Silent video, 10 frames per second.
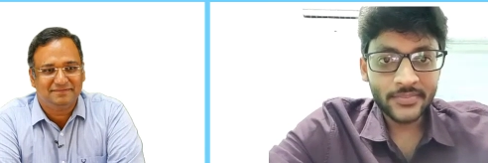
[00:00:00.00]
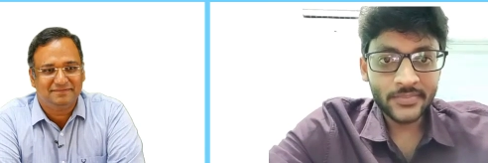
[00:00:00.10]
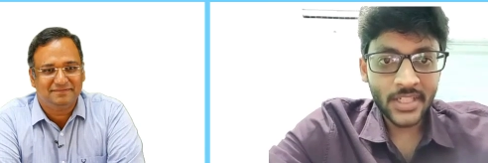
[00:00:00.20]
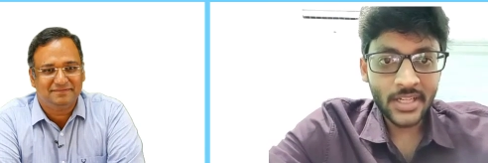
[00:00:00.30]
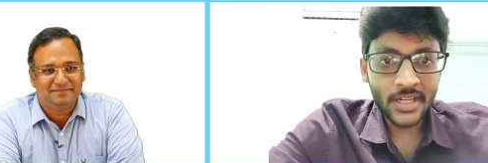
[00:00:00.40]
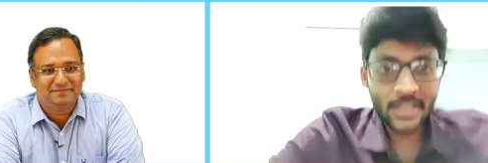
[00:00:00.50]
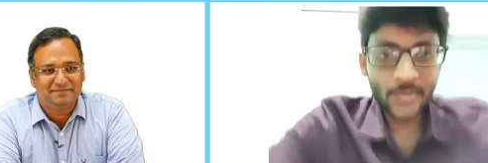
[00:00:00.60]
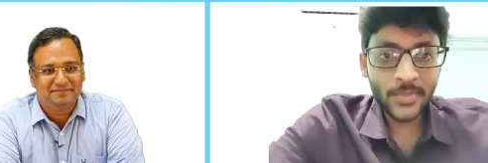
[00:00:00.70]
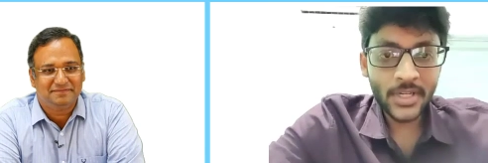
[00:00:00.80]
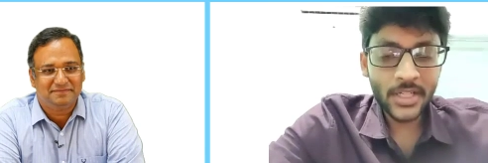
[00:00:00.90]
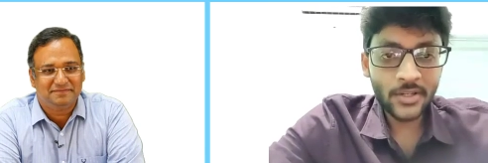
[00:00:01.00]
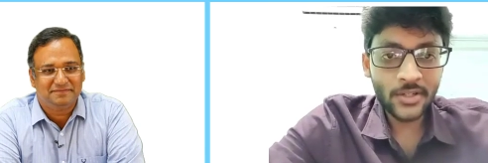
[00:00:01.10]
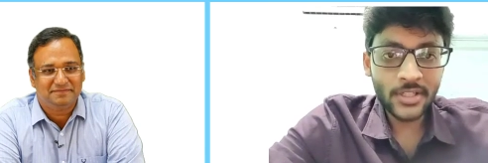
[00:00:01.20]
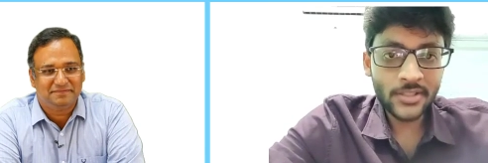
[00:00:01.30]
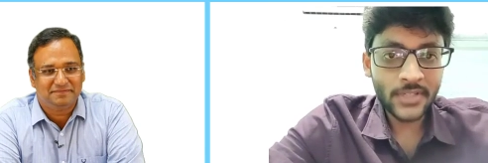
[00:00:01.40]
Speaker 1: in NRI Medical
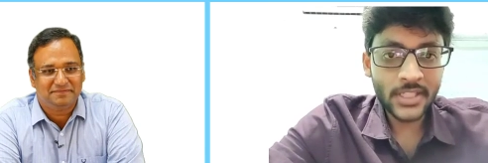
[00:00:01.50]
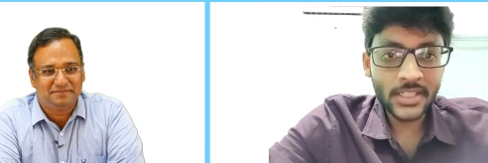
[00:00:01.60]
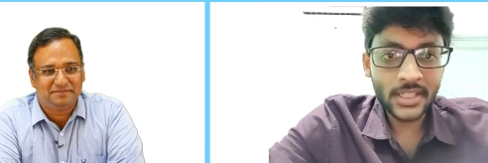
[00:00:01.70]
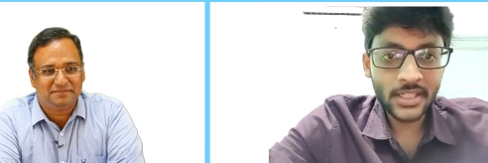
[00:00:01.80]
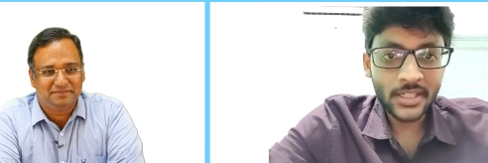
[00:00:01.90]
College, Vizag.